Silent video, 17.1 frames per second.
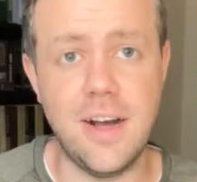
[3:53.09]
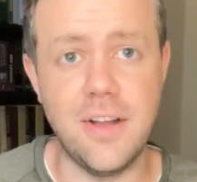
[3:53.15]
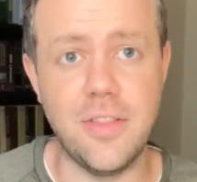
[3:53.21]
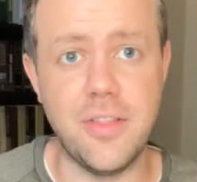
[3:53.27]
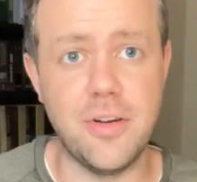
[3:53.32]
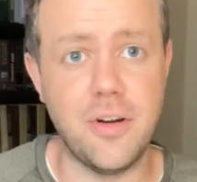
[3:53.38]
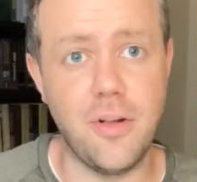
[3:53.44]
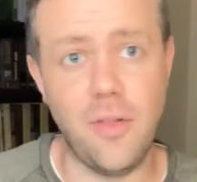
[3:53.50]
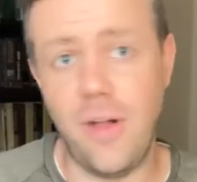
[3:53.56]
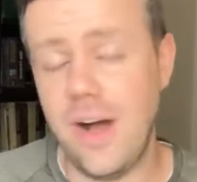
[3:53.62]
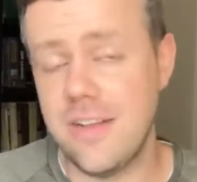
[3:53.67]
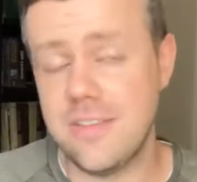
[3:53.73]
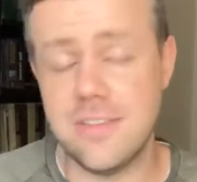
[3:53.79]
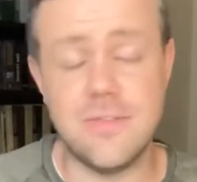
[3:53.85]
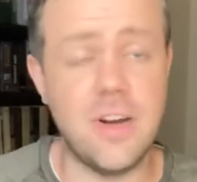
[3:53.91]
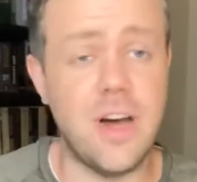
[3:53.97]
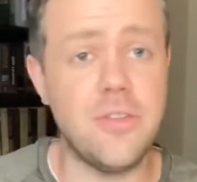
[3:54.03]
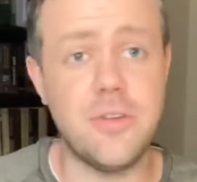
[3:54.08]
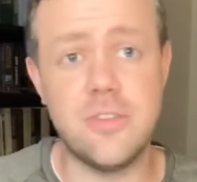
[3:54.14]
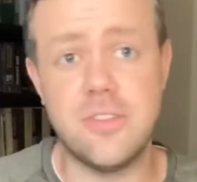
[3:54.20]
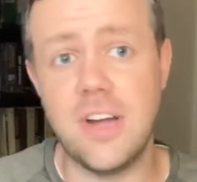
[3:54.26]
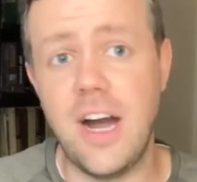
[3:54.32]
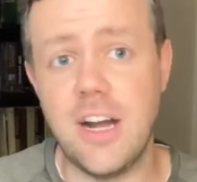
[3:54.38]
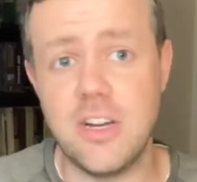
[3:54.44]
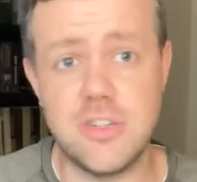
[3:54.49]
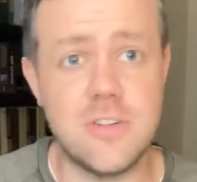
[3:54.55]
There are lots of other
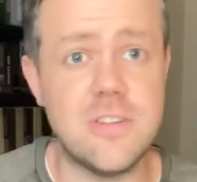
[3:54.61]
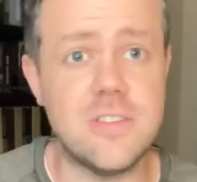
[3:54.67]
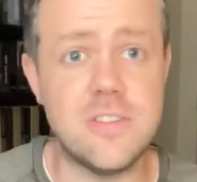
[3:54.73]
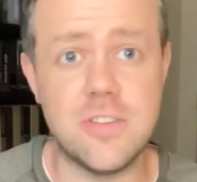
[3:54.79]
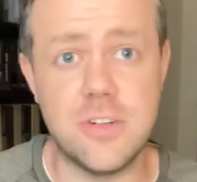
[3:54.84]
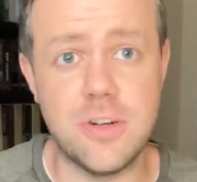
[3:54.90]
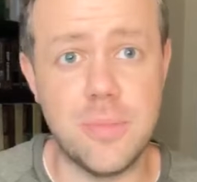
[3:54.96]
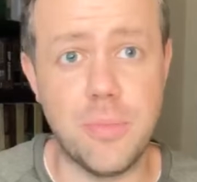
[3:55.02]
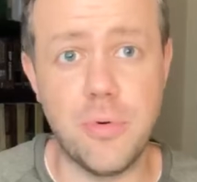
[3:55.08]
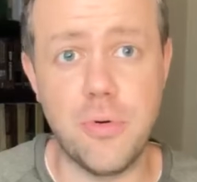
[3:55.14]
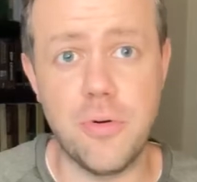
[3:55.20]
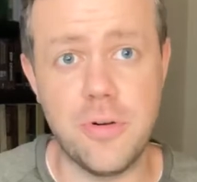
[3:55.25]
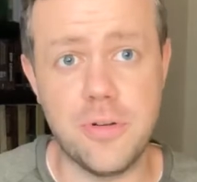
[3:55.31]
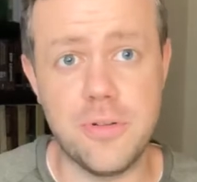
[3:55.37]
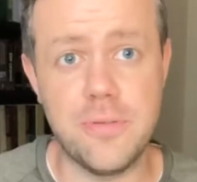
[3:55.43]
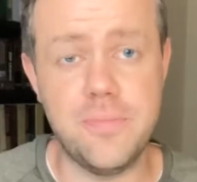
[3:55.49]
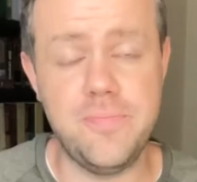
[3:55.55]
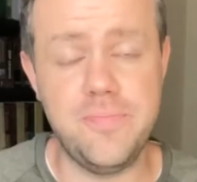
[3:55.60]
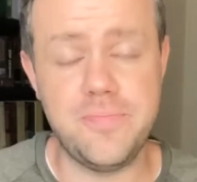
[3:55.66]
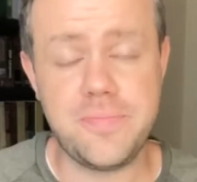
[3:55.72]
doctrines that are important,